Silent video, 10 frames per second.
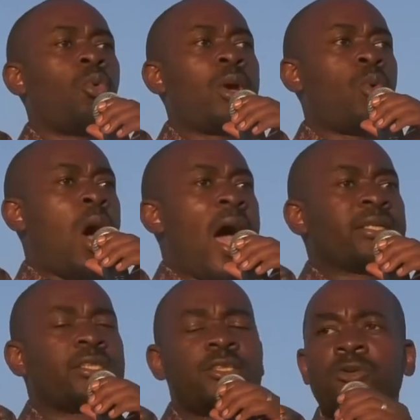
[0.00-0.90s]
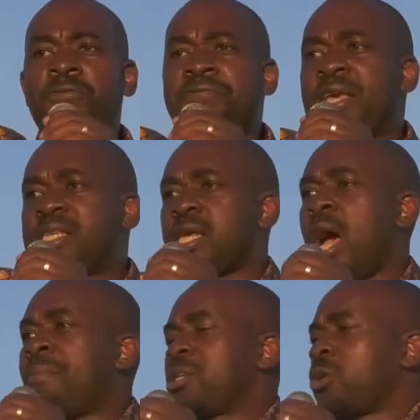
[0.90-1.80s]
we want to fix
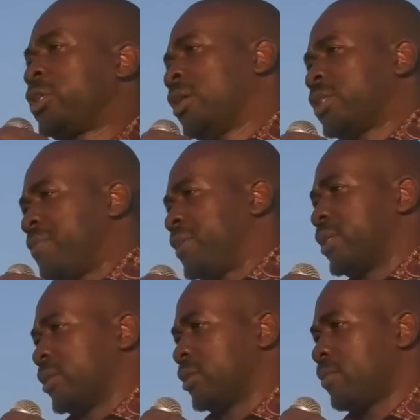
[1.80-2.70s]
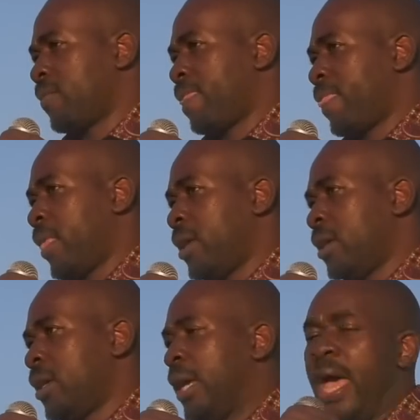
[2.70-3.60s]
our social services.
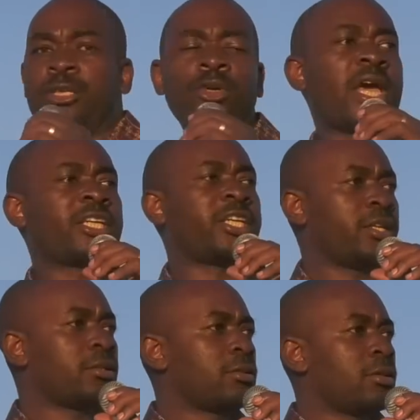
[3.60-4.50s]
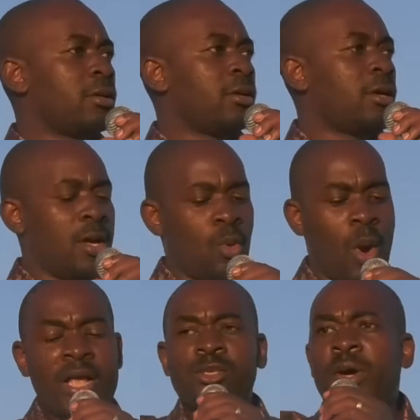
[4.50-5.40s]
Education.
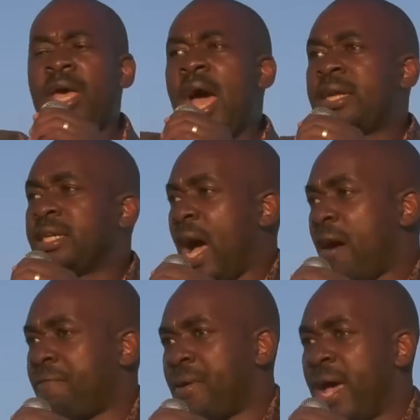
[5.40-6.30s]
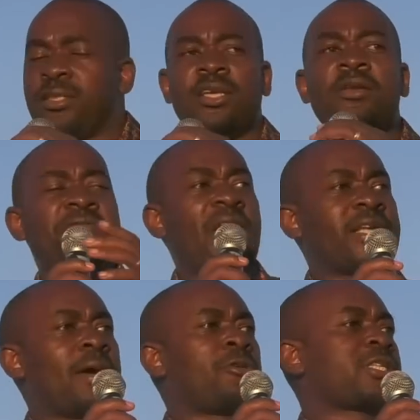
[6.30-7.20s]
Once we are in government, in
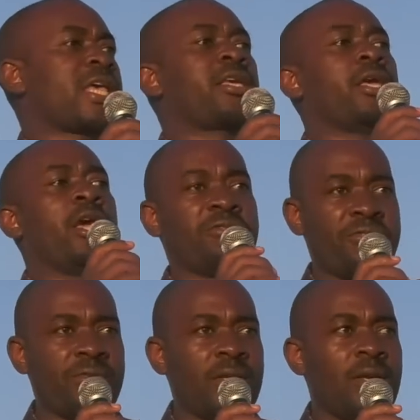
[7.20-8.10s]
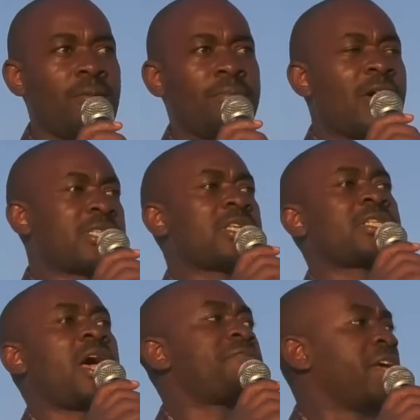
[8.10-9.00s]
fact, I'm not saying if, because it's
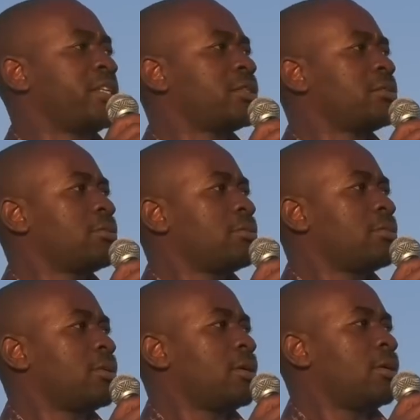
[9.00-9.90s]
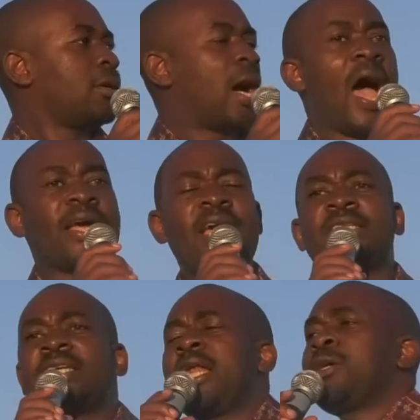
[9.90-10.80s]
definite. I can
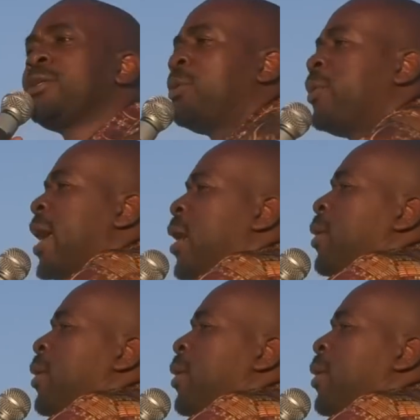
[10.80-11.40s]
tell you we